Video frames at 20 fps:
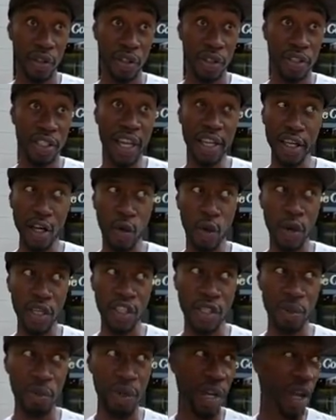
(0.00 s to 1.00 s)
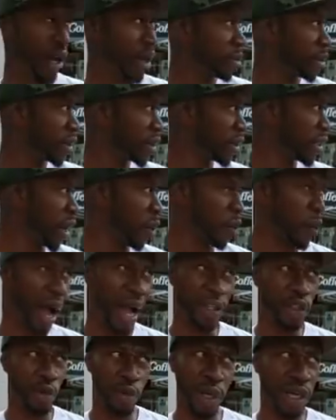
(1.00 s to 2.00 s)
Then the question becomes, then
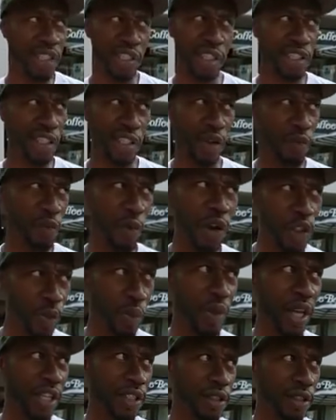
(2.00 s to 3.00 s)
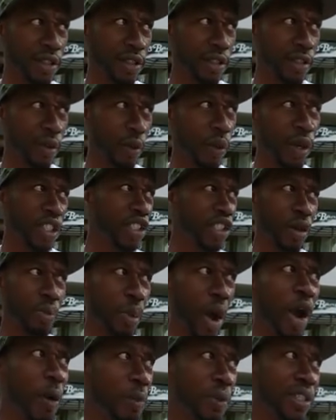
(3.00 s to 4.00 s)
why do we exist in the first place? What is the
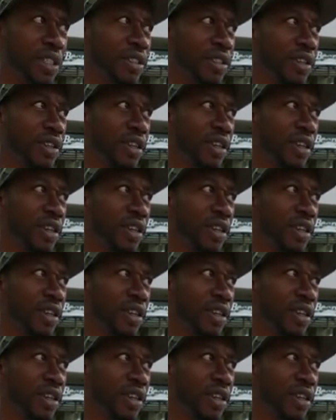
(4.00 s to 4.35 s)
purpose?